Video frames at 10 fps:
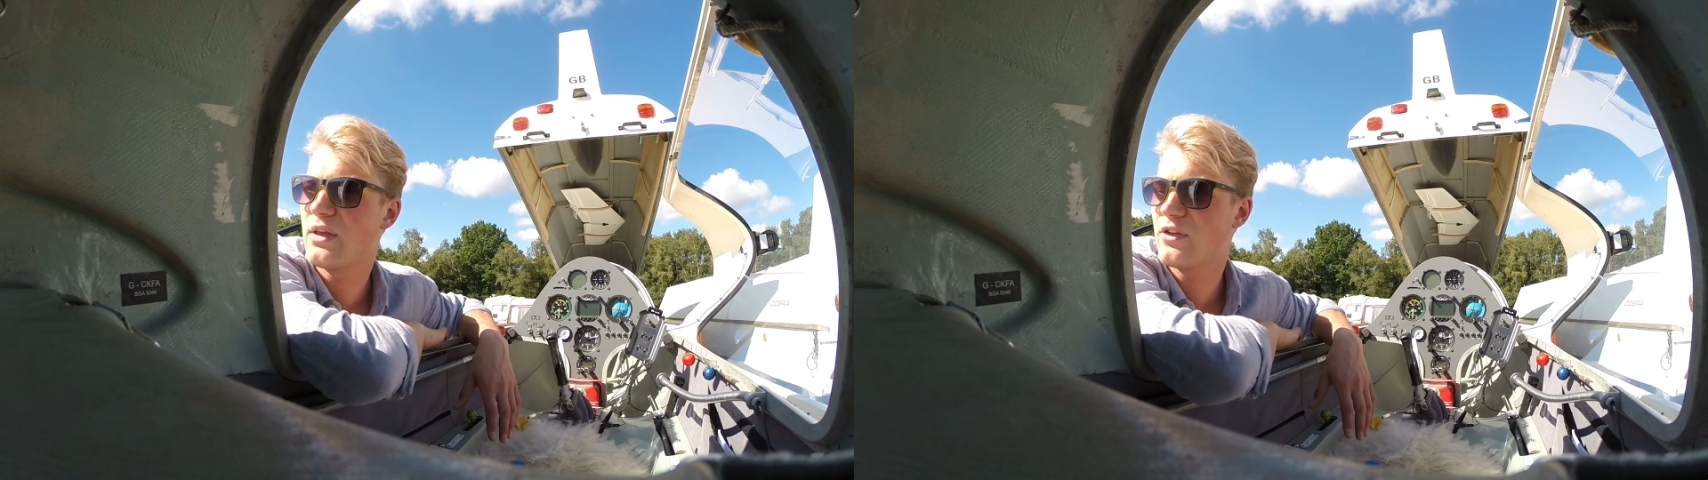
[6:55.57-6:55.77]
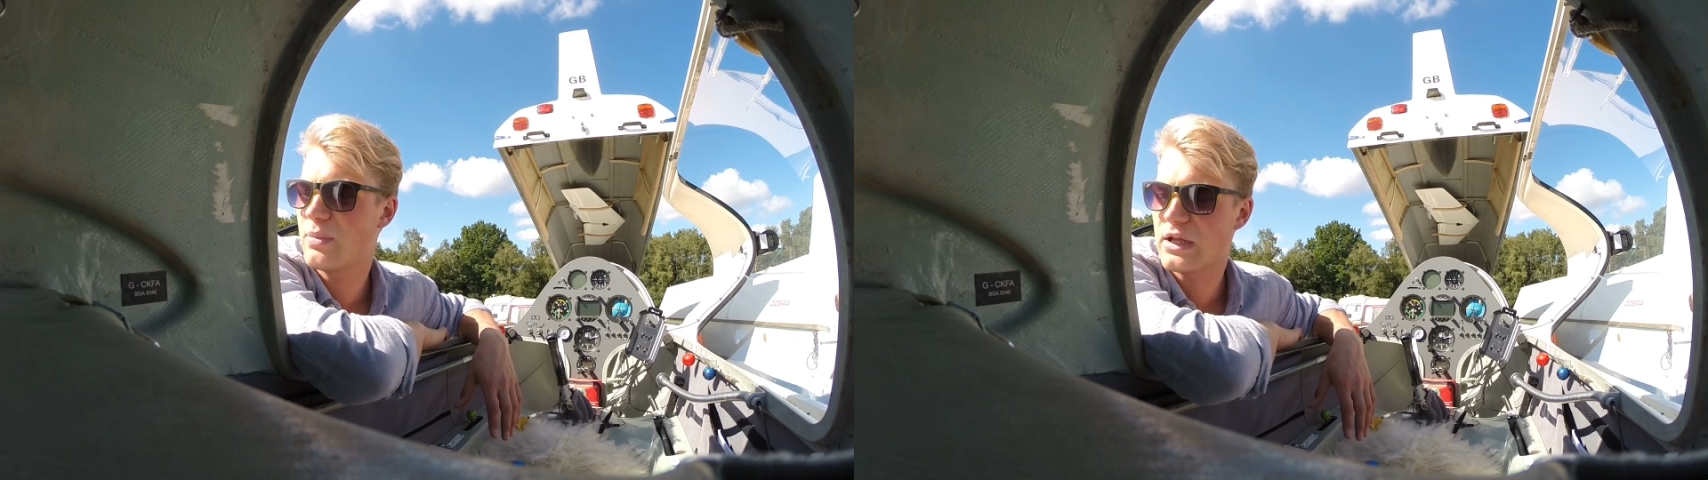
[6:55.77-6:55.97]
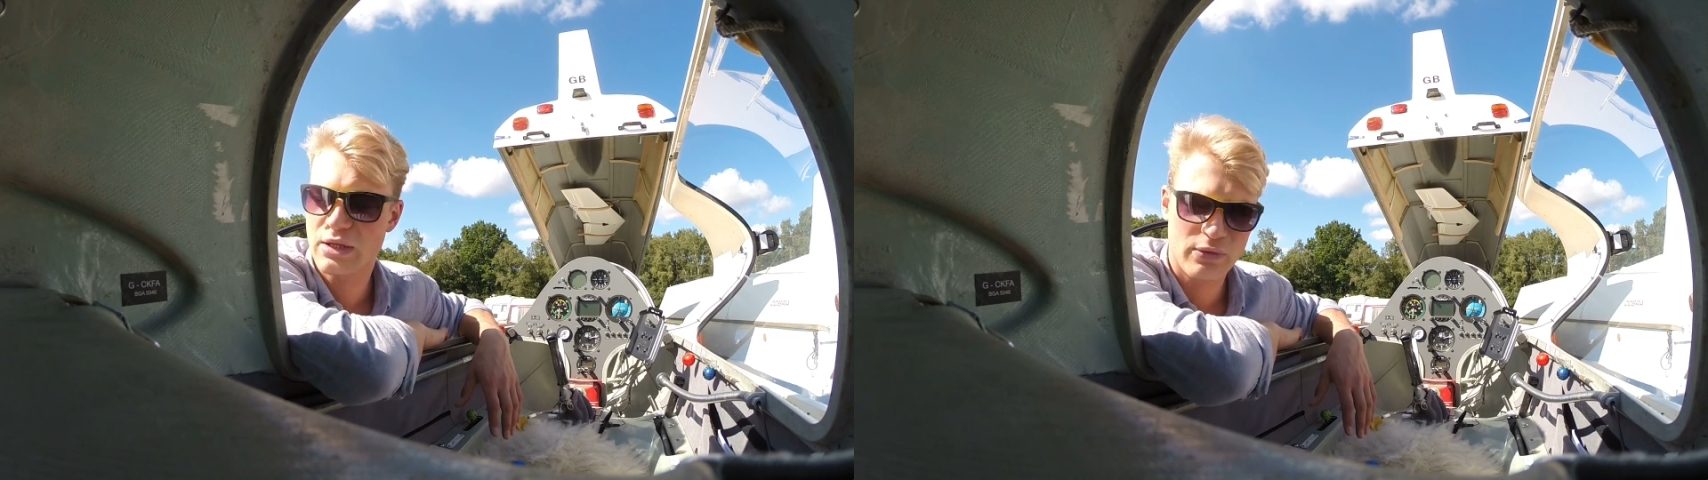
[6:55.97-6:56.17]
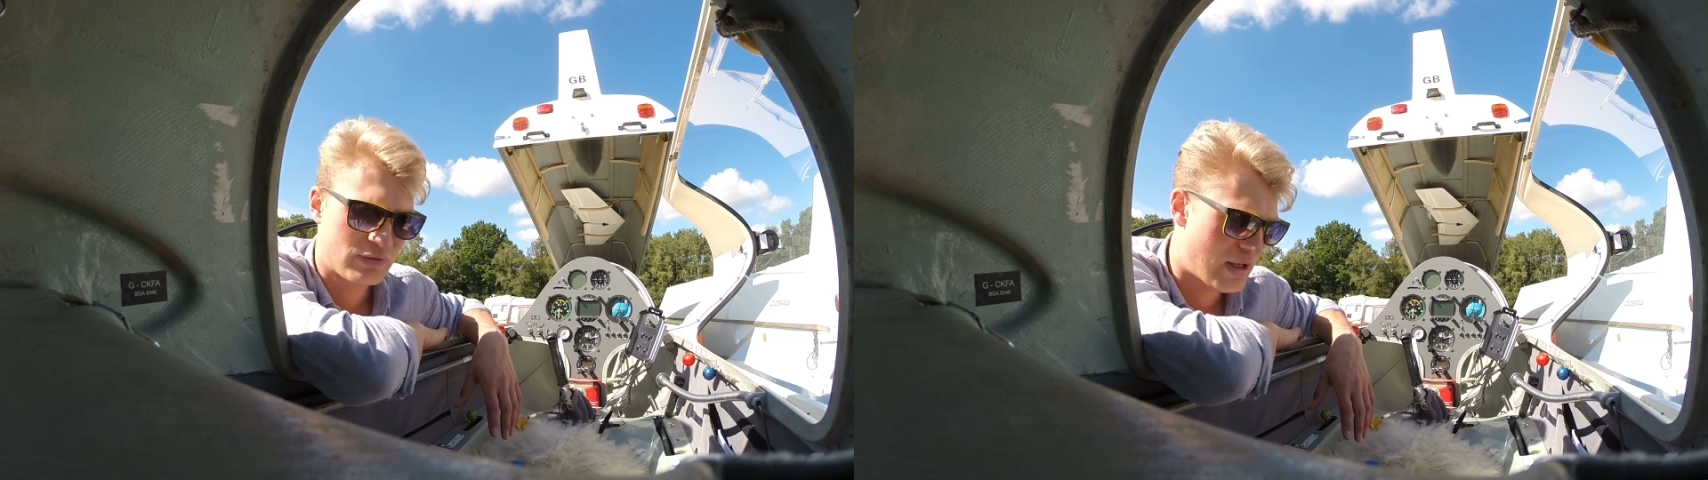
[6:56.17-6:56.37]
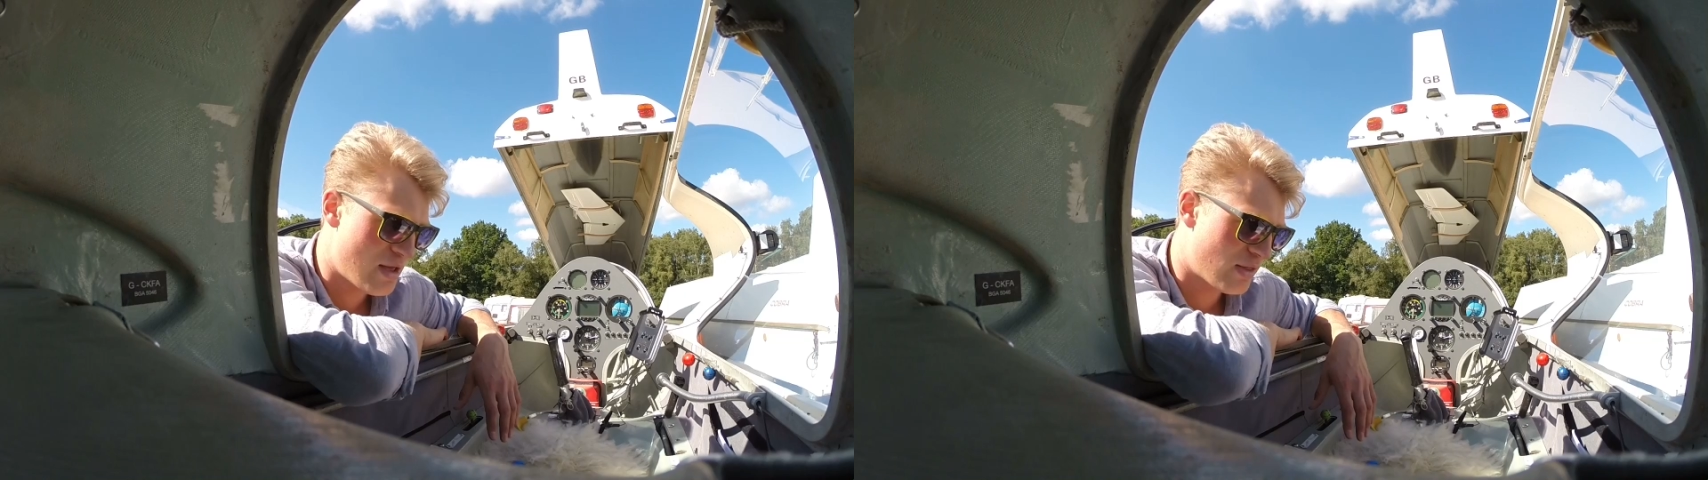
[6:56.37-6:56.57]
The inspector was
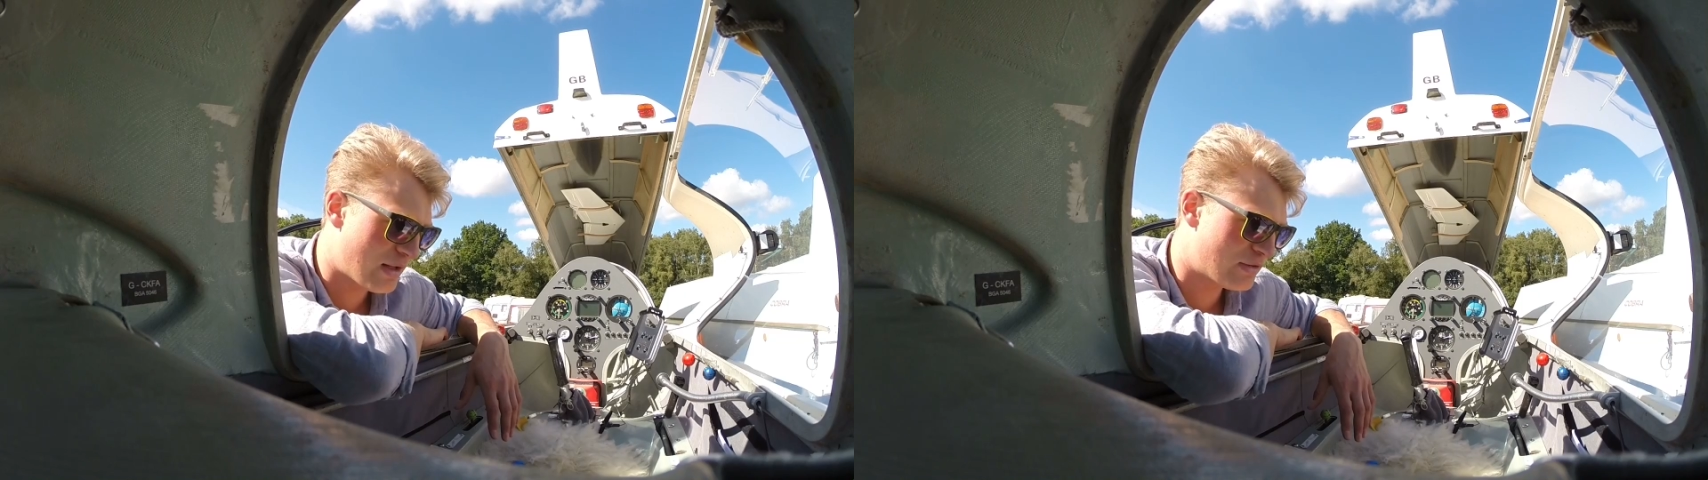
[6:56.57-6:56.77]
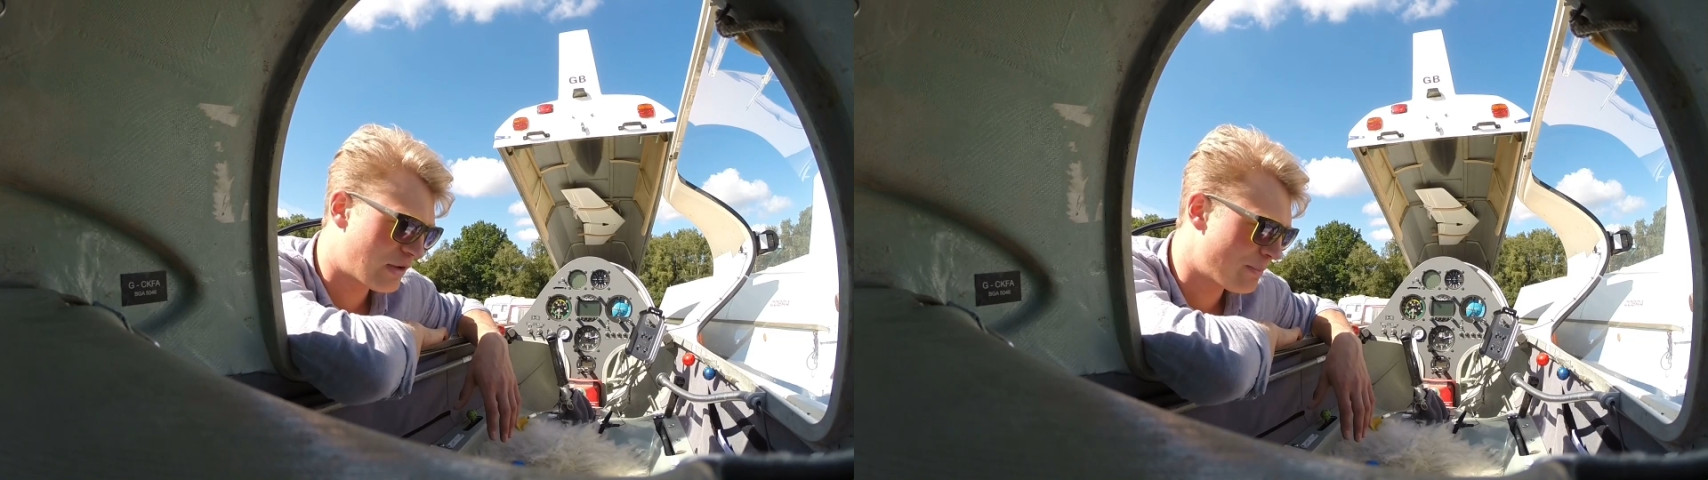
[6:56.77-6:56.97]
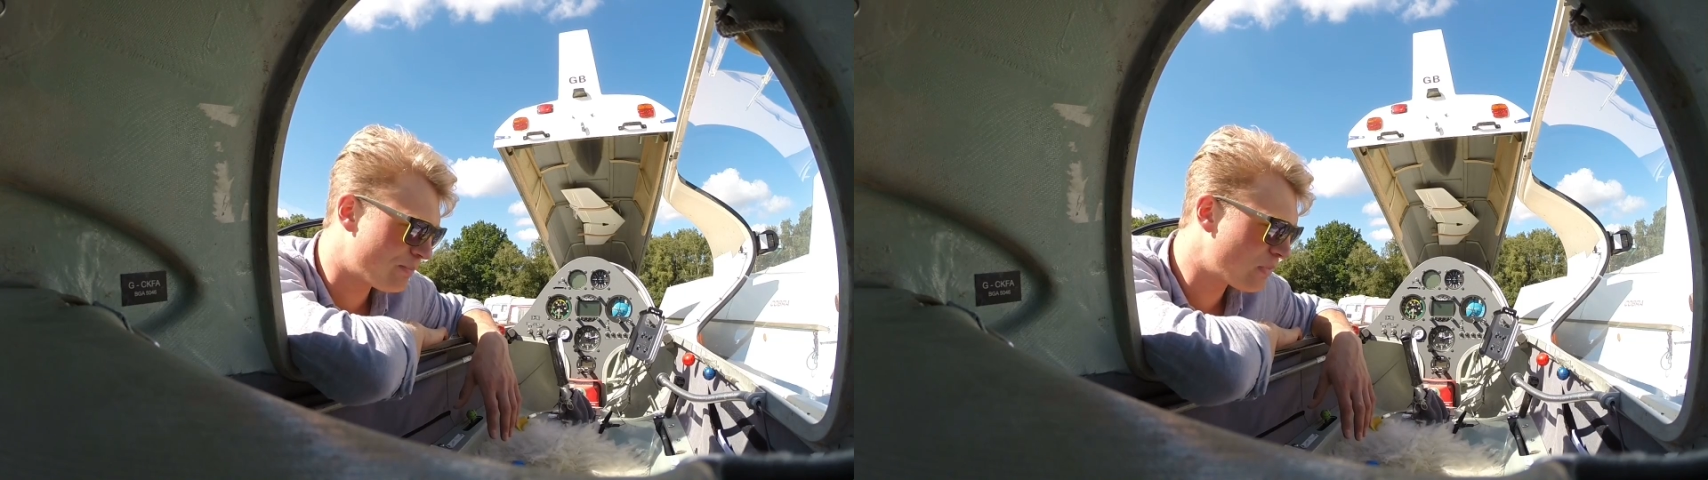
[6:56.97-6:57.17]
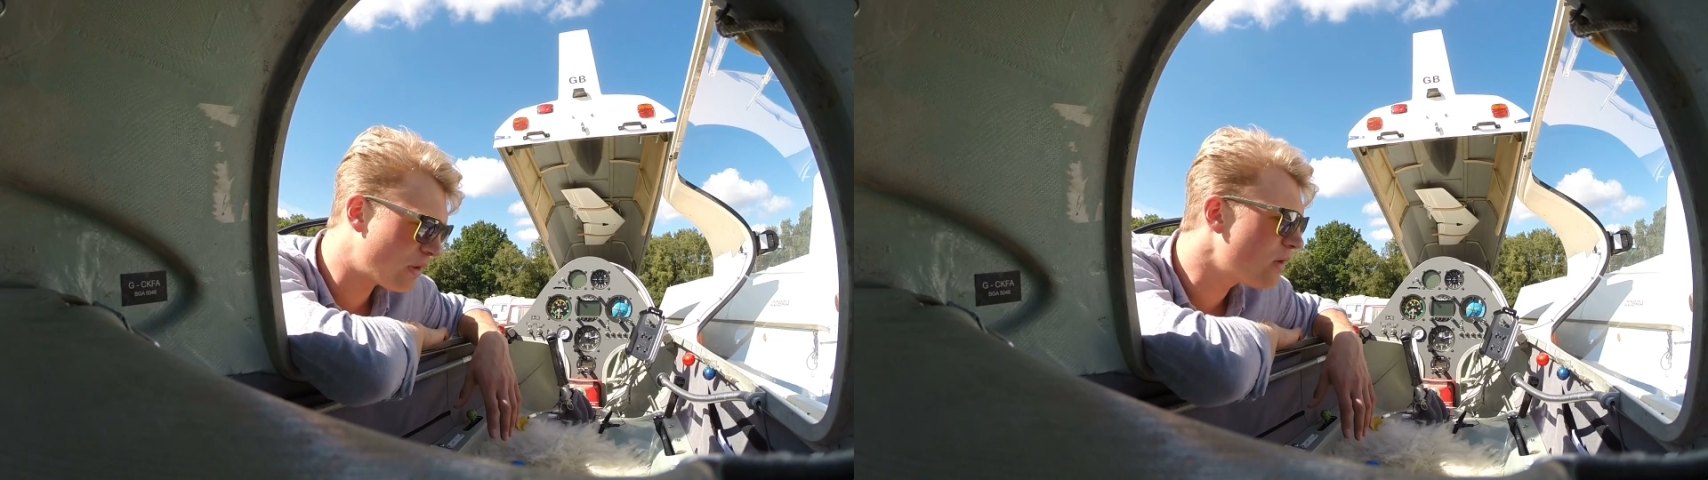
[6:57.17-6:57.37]
saying that um,